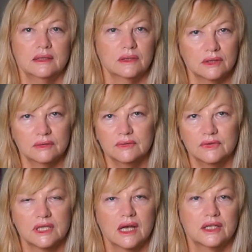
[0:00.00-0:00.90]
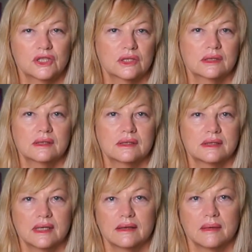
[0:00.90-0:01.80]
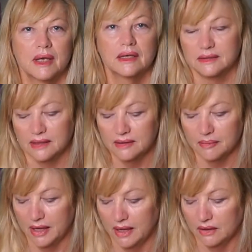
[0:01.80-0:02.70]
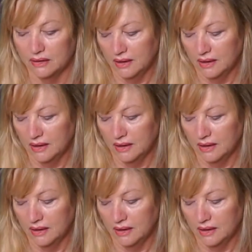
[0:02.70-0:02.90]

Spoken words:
do your invitations, send them out.